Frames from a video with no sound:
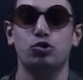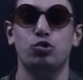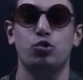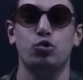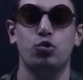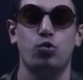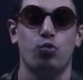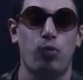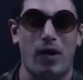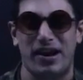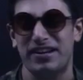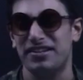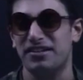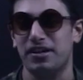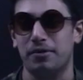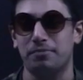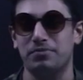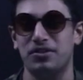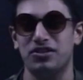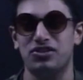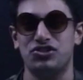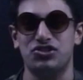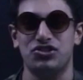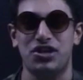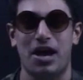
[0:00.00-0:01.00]
to wind
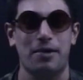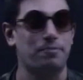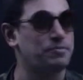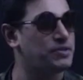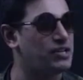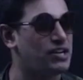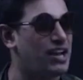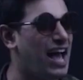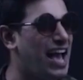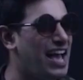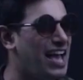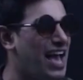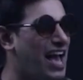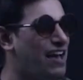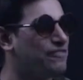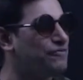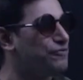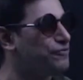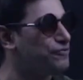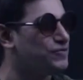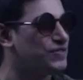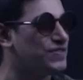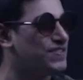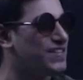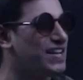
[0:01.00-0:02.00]
up this chapter. I
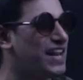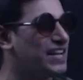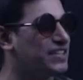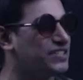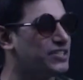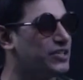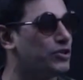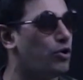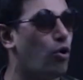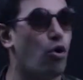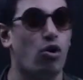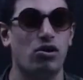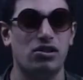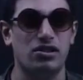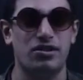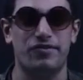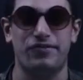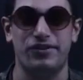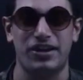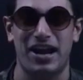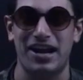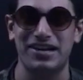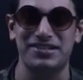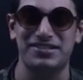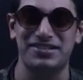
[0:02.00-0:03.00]
have selected all the
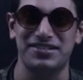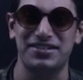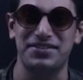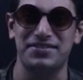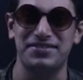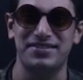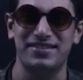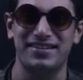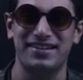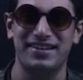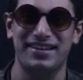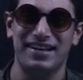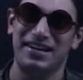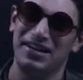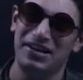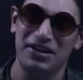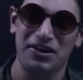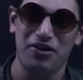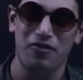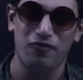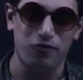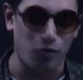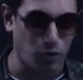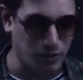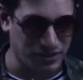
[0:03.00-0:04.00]
varieties.
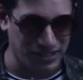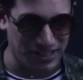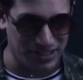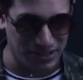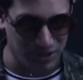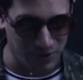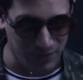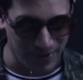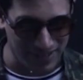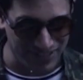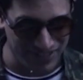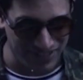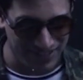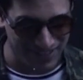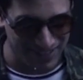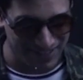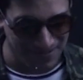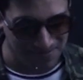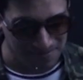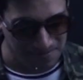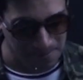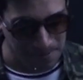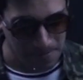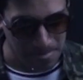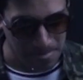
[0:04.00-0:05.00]
14th question.